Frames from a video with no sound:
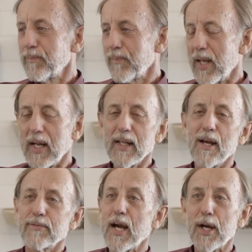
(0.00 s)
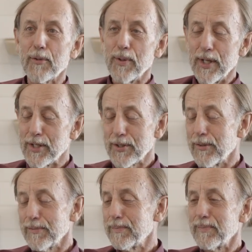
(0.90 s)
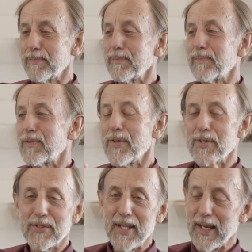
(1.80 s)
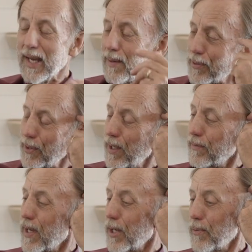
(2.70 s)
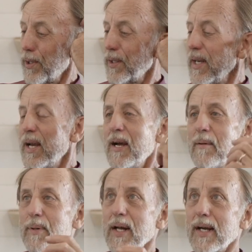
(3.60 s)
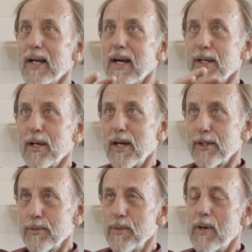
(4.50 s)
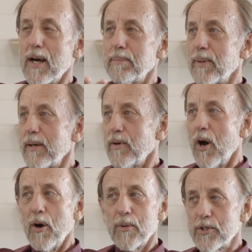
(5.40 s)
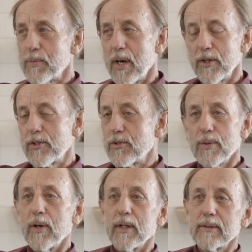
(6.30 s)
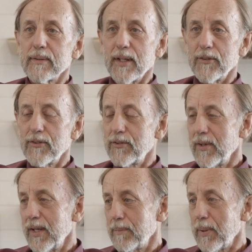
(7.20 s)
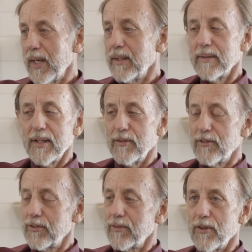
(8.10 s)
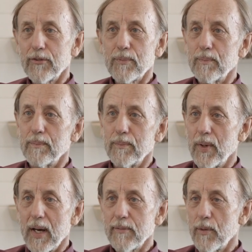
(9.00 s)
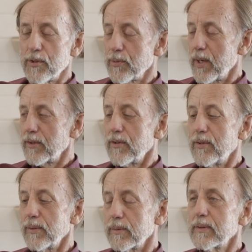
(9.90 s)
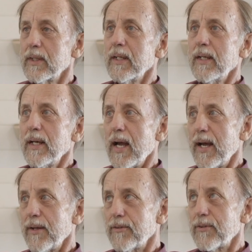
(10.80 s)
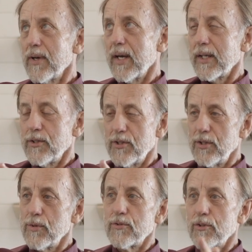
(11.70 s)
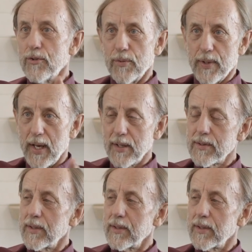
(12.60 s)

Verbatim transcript: and I love concrete. I still, to this day, absolutely love concrete. But I grew up, I've always wanted to draw and paint. It's just what I've always wanted to do. And I continued to do that,